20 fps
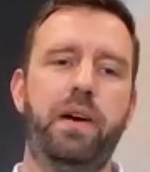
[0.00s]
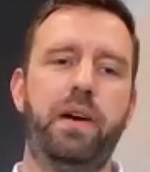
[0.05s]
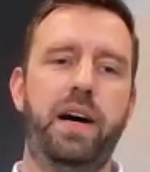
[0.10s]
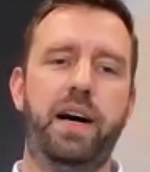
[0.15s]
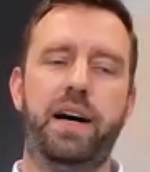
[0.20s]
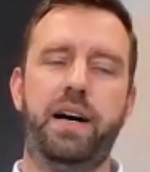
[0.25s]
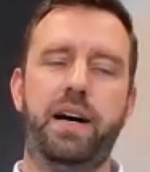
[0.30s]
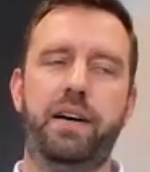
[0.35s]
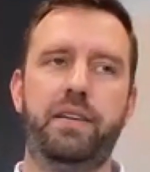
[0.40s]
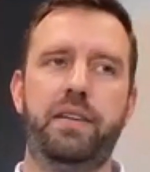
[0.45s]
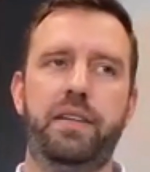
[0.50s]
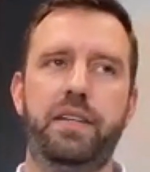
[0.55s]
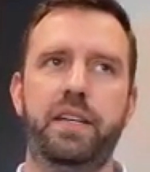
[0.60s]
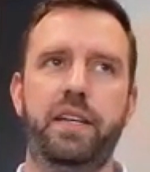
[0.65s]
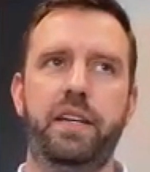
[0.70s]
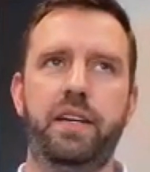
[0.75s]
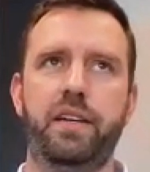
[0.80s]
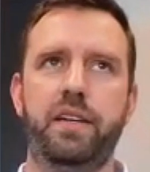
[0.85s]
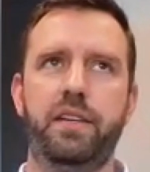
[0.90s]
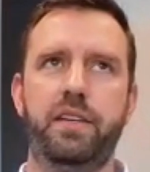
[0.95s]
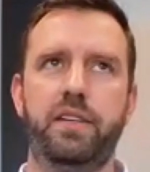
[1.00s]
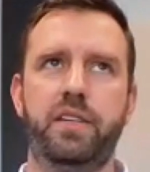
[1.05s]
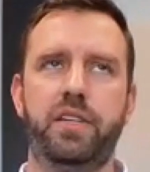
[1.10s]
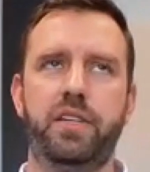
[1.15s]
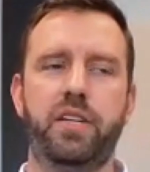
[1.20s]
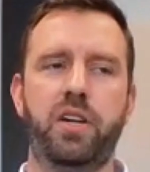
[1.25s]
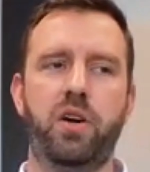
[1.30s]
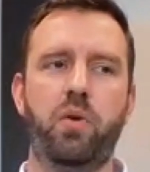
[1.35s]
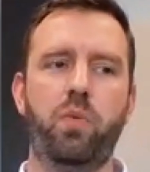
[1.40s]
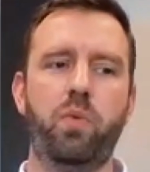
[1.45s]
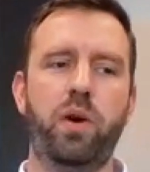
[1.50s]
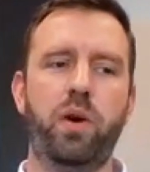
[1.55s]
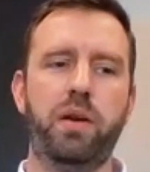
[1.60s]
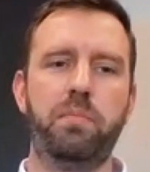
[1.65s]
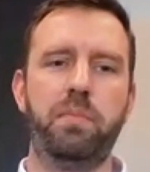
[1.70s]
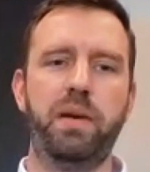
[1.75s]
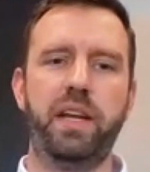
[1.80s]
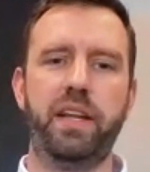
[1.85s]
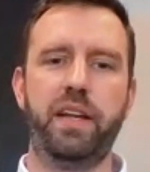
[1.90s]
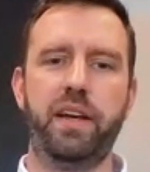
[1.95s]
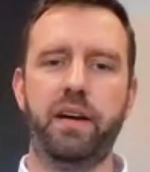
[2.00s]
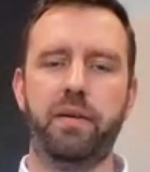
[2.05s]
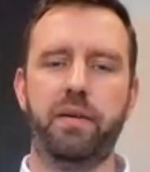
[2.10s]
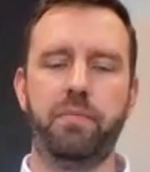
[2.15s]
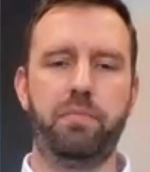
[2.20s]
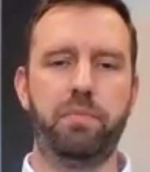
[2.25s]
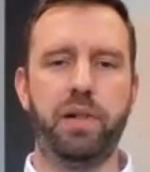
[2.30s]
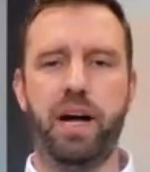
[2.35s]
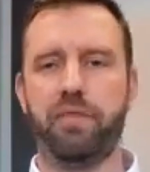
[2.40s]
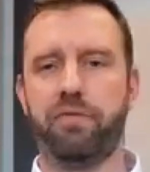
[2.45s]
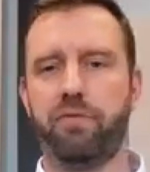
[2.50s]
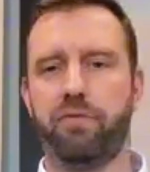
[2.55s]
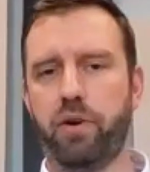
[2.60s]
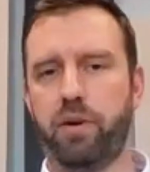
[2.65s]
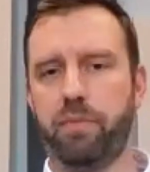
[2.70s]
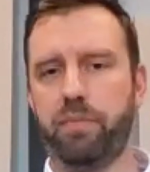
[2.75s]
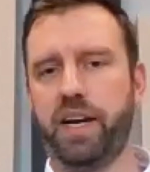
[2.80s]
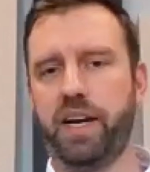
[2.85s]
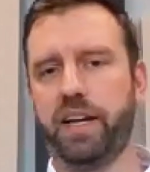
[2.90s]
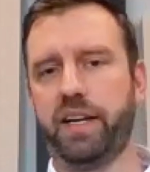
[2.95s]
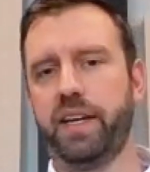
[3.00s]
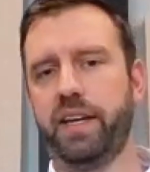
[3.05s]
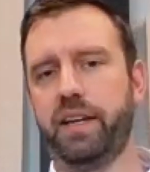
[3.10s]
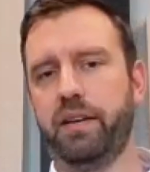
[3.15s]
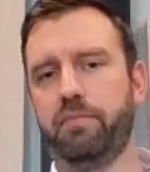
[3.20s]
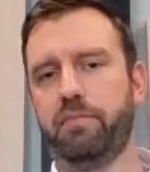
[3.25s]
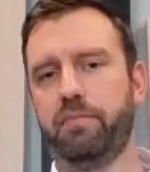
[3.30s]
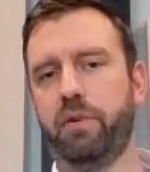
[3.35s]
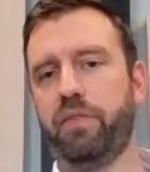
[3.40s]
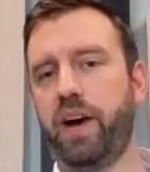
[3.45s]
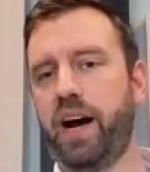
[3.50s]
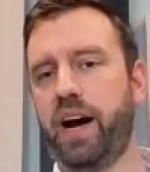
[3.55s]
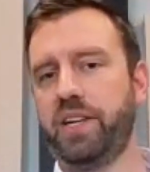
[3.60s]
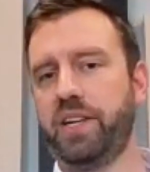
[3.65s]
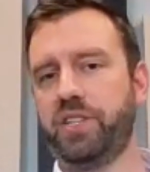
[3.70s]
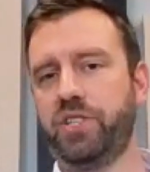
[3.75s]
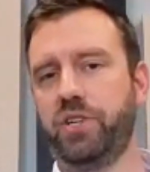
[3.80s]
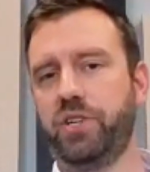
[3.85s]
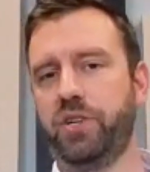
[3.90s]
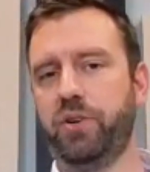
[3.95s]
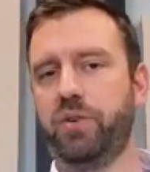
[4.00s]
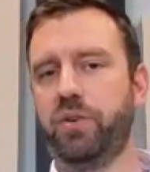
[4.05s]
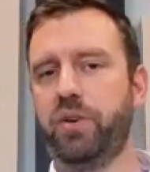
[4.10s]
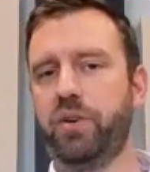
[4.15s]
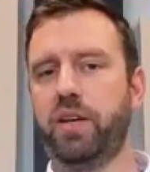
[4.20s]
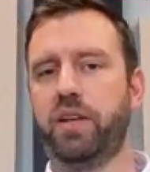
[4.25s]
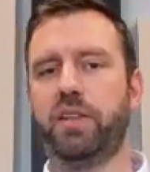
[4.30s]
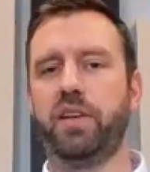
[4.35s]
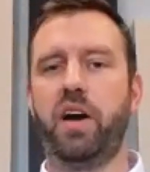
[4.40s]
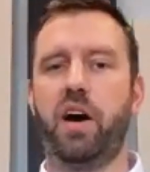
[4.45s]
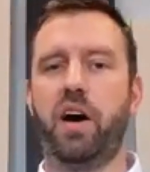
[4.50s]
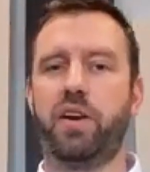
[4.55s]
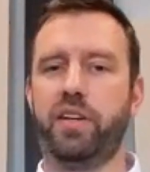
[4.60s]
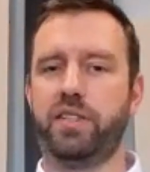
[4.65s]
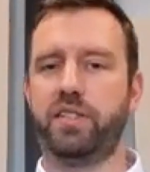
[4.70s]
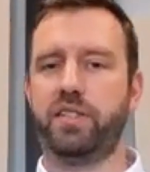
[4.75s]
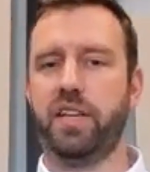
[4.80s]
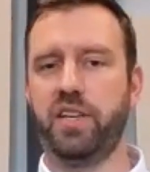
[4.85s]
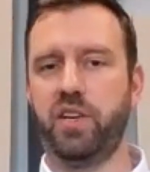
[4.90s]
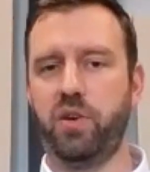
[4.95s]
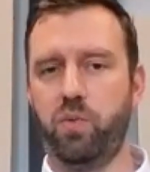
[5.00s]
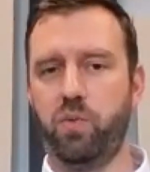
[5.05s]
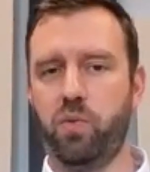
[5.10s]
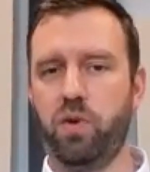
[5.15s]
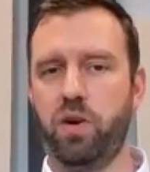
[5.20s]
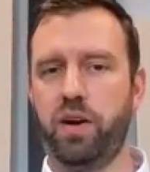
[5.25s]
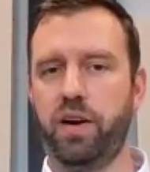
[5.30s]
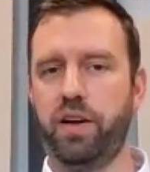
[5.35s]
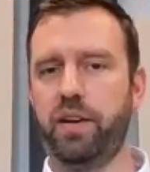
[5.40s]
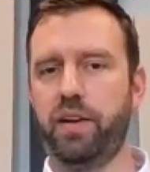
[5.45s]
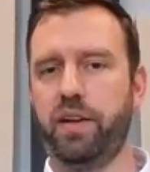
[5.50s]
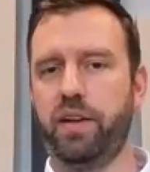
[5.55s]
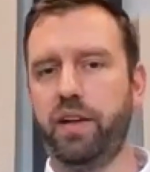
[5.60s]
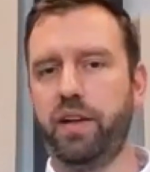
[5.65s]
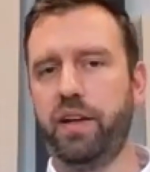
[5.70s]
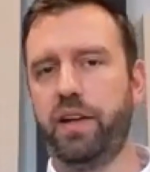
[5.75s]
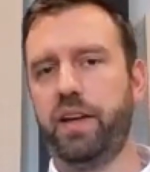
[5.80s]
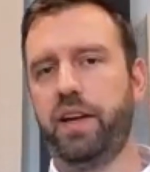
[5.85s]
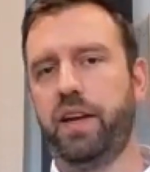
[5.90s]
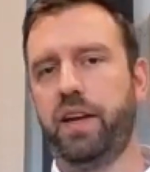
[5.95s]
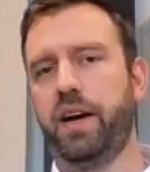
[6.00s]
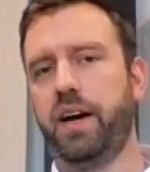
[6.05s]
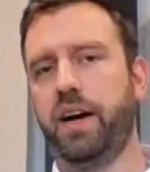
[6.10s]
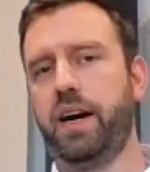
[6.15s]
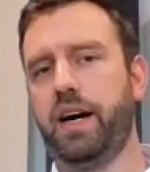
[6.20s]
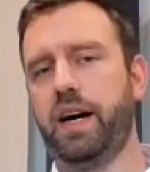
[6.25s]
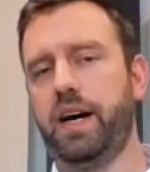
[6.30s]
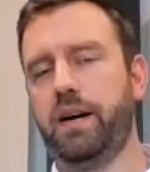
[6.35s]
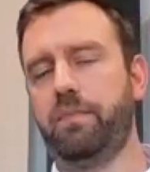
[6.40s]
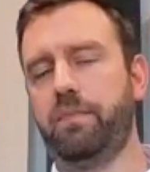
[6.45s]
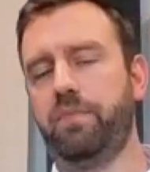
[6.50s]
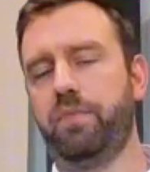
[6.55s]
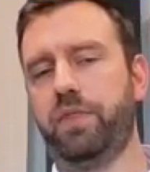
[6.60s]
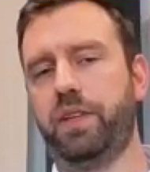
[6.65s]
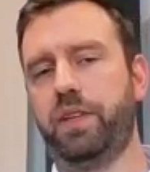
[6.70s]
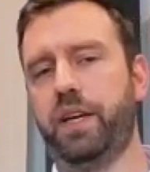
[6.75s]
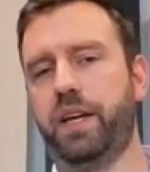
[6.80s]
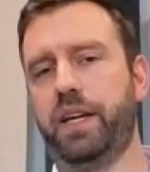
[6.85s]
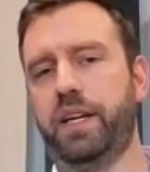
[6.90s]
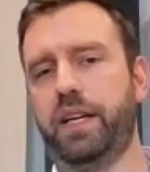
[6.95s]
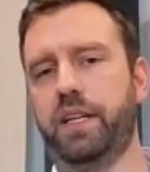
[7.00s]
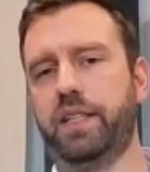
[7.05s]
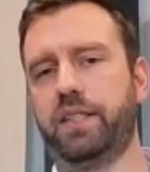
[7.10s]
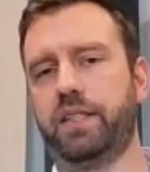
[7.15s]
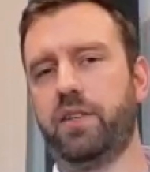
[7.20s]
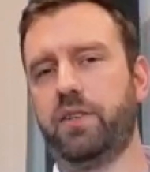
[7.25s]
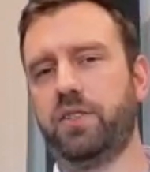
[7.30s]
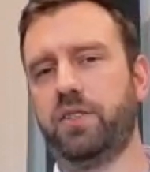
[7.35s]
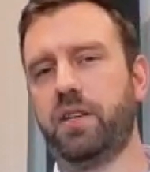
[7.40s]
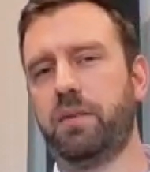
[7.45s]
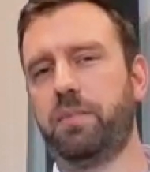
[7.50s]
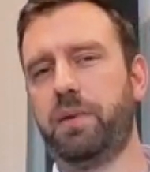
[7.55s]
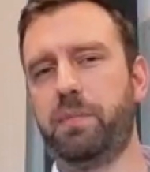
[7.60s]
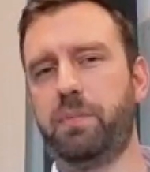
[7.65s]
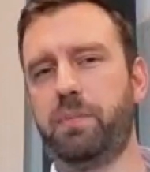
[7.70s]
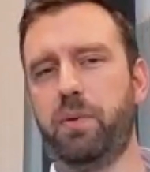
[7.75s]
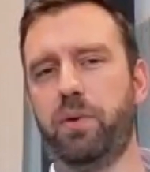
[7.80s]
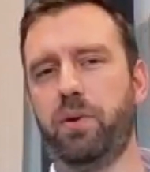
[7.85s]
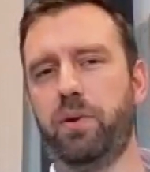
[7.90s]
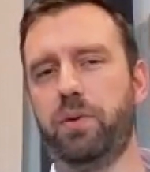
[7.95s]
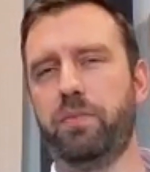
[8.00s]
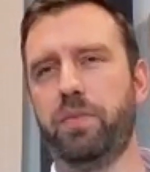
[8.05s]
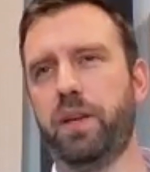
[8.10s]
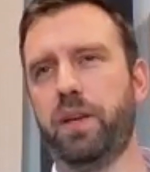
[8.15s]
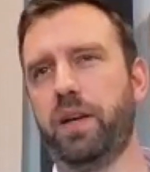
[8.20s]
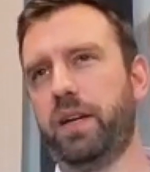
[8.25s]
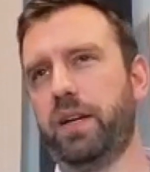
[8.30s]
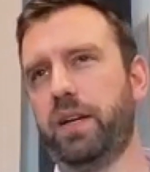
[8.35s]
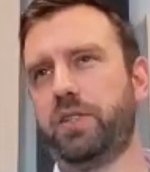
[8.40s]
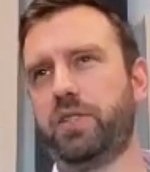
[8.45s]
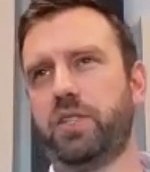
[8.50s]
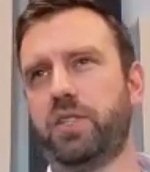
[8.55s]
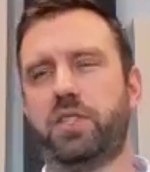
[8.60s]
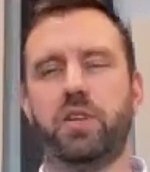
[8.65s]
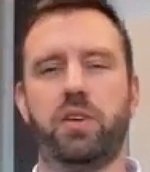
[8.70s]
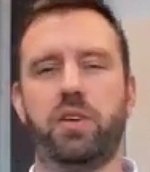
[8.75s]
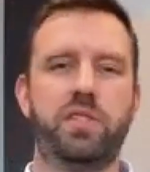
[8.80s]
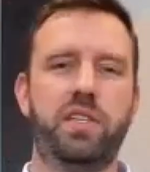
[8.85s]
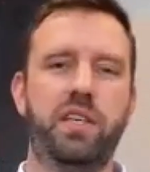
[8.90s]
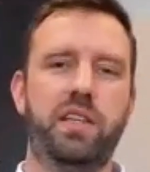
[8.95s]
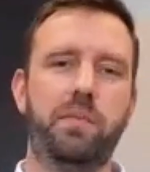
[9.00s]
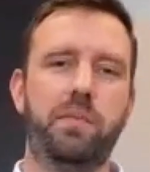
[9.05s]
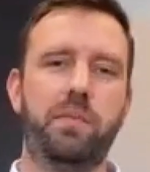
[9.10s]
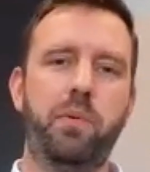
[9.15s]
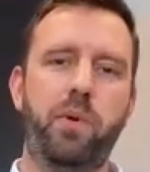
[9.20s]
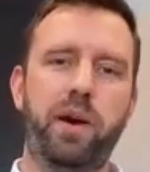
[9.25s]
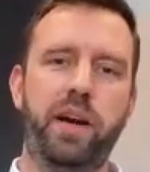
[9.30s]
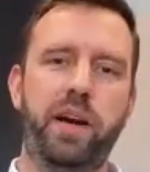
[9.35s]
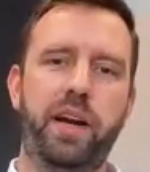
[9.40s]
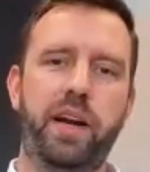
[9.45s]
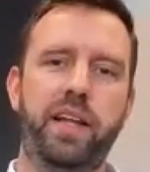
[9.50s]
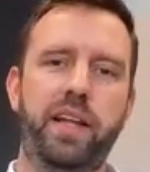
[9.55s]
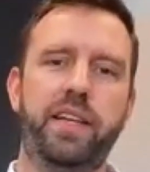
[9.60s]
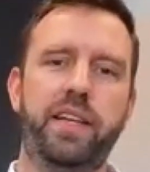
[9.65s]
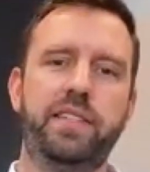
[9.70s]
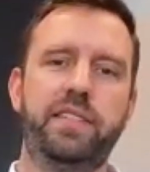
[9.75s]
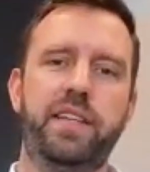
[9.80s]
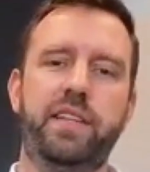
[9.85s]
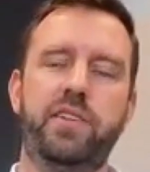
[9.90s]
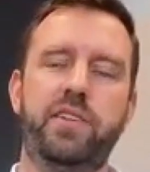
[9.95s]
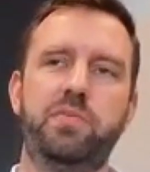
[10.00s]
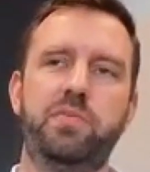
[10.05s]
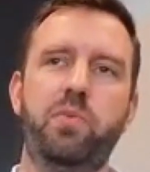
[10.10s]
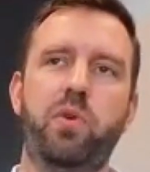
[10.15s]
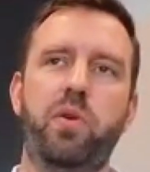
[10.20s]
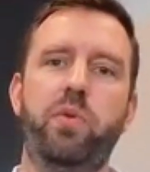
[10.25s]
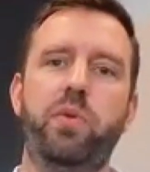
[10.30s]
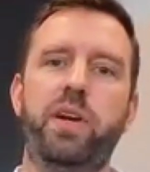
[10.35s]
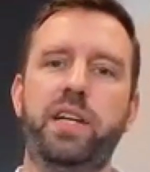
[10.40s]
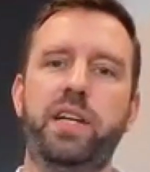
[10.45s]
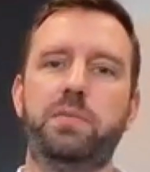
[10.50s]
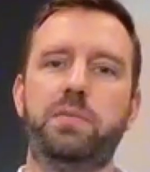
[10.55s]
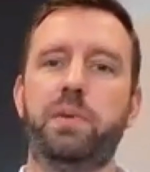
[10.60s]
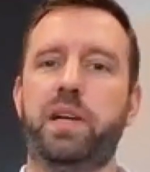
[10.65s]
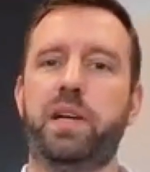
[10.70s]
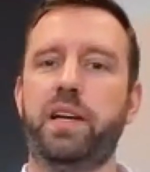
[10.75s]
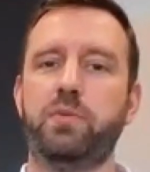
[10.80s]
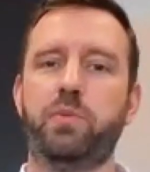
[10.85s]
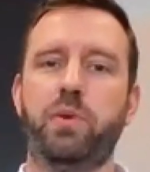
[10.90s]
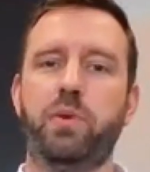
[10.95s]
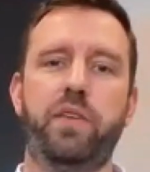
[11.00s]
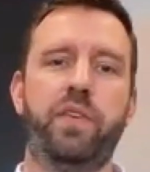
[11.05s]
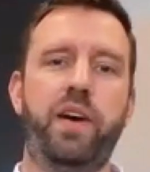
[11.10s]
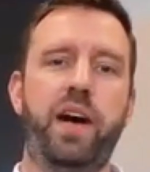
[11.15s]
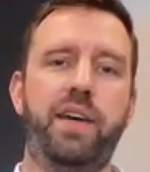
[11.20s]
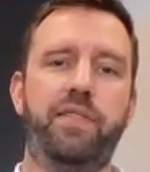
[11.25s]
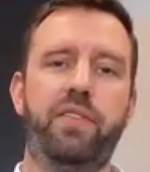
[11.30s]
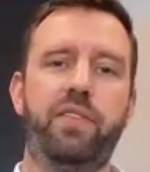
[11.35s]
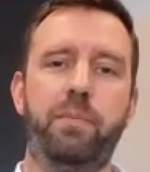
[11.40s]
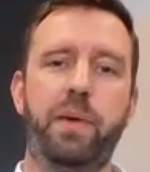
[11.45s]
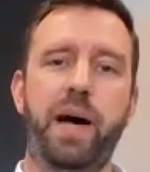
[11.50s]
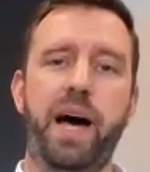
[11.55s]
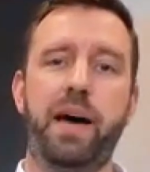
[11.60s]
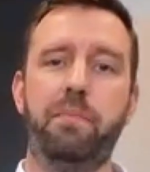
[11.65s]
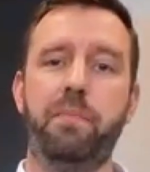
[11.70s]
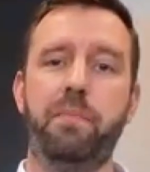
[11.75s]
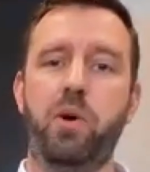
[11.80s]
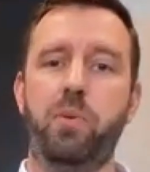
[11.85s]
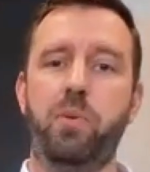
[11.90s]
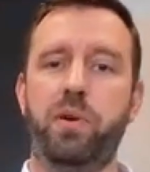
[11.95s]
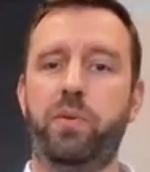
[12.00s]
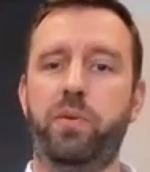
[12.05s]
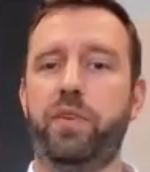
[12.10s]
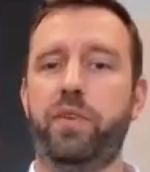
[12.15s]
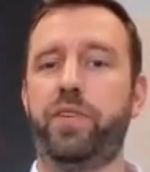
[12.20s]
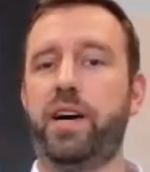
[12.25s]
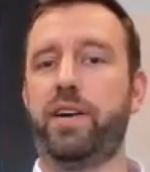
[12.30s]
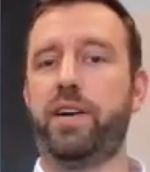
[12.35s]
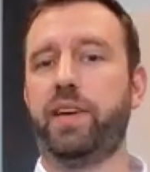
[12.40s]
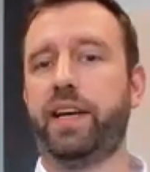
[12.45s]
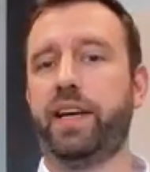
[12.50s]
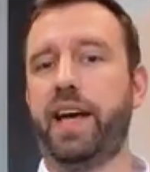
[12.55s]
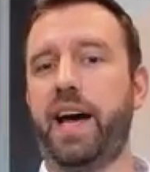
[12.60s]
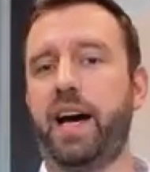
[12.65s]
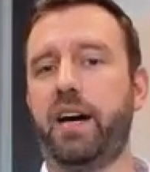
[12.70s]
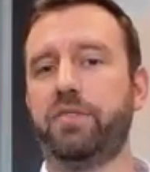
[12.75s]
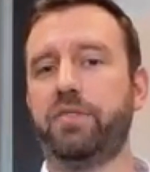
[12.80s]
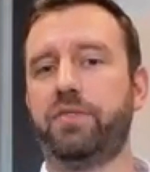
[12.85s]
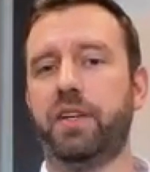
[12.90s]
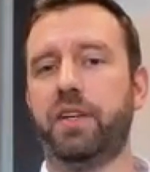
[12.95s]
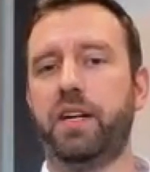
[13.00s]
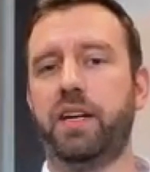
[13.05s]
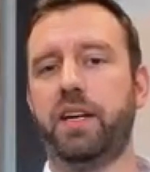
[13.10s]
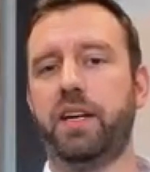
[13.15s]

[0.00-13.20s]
uh, one media platform that can provide you the audience that you want. And so some people just don't see the point in it. They see there's more risk because what if I have a bad moment? What if I have a gaffe?